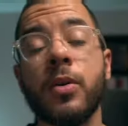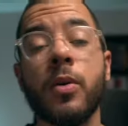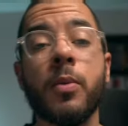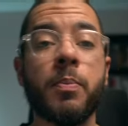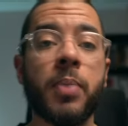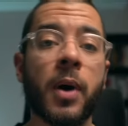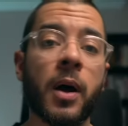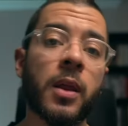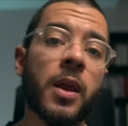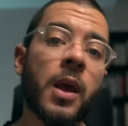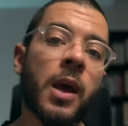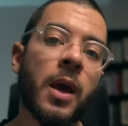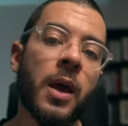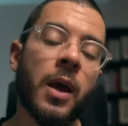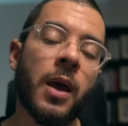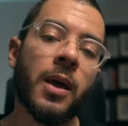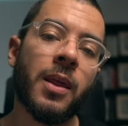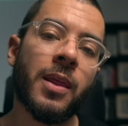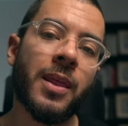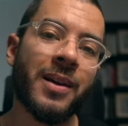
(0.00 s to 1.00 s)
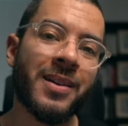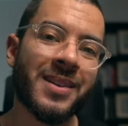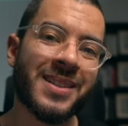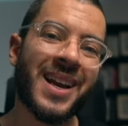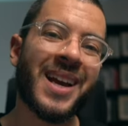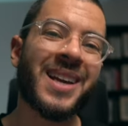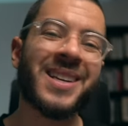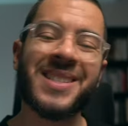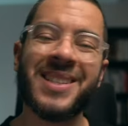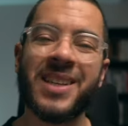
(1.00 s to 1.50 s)
but there is
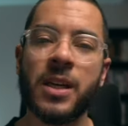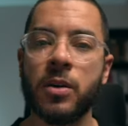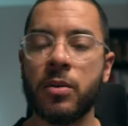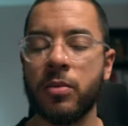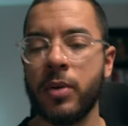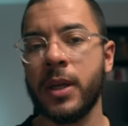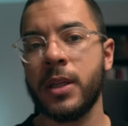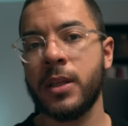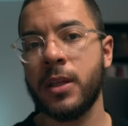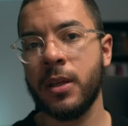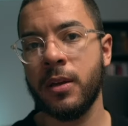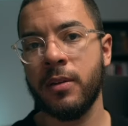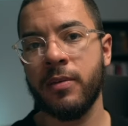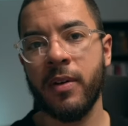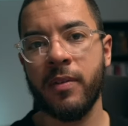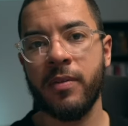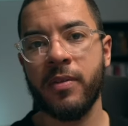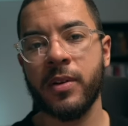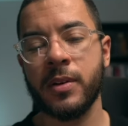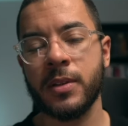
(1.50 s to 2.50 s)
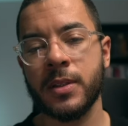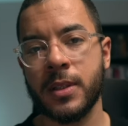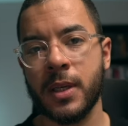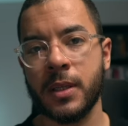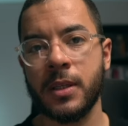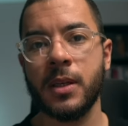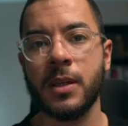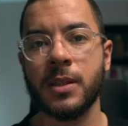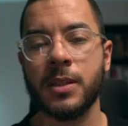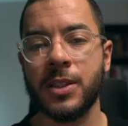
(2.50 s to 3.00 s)
actually a great deal of evidence that
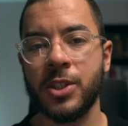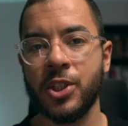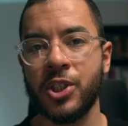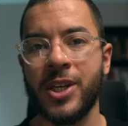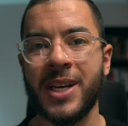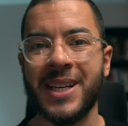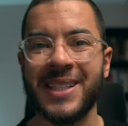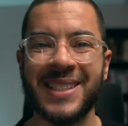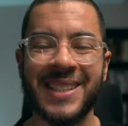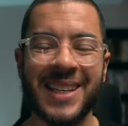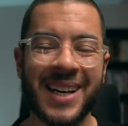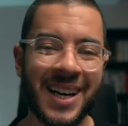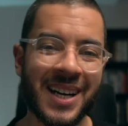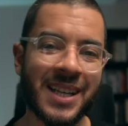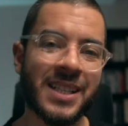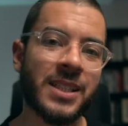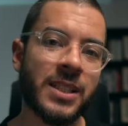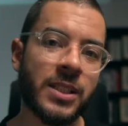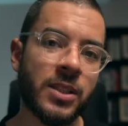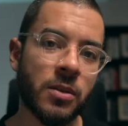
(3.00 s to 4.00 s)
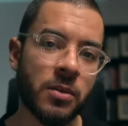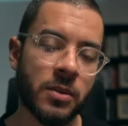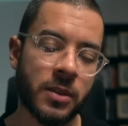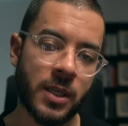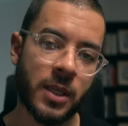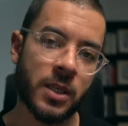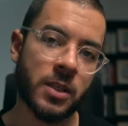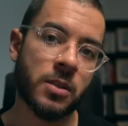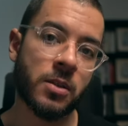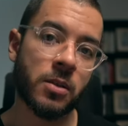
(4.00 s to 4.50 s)
does suggest that icing your
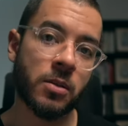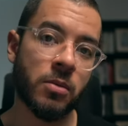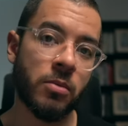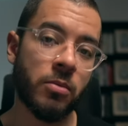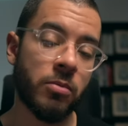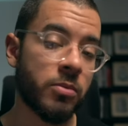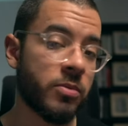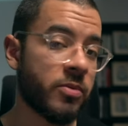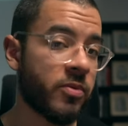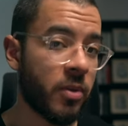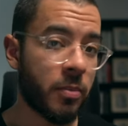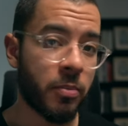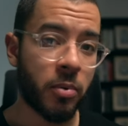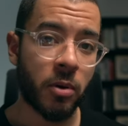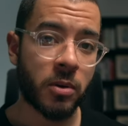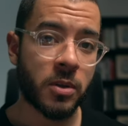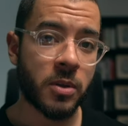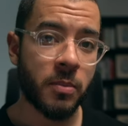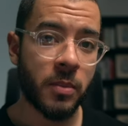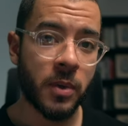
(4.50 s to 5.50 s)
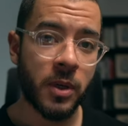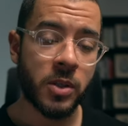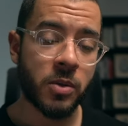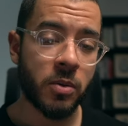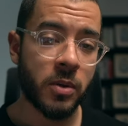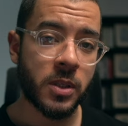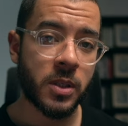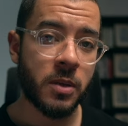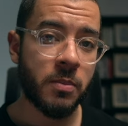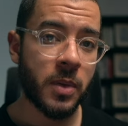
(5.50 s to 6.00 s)
testicles for approximately
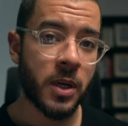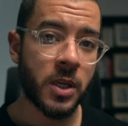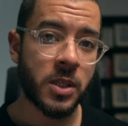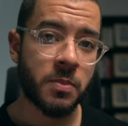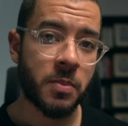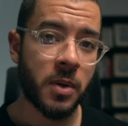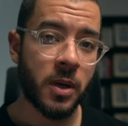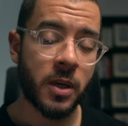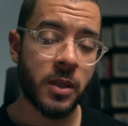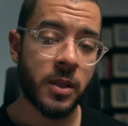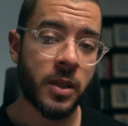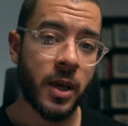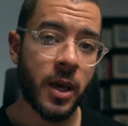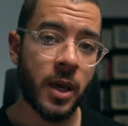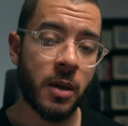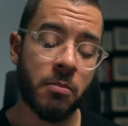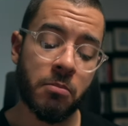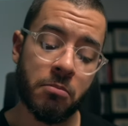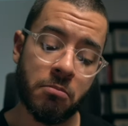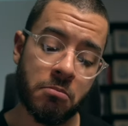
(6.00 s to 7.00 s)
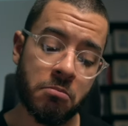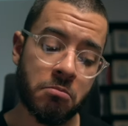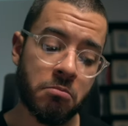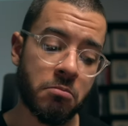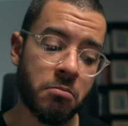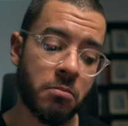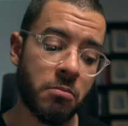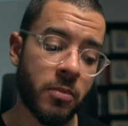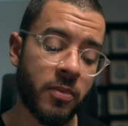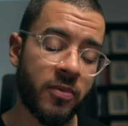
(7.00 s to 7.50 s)
20 minutes per day
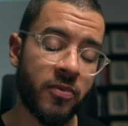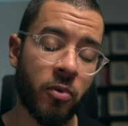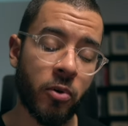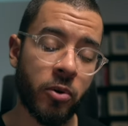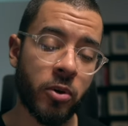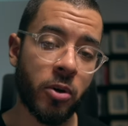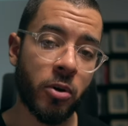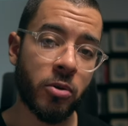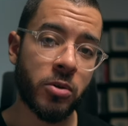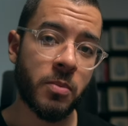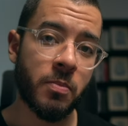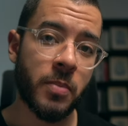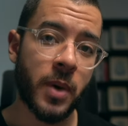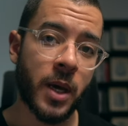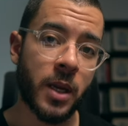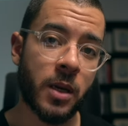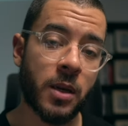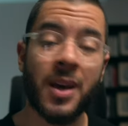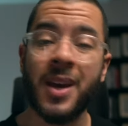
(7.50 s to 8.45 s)
before you go to bed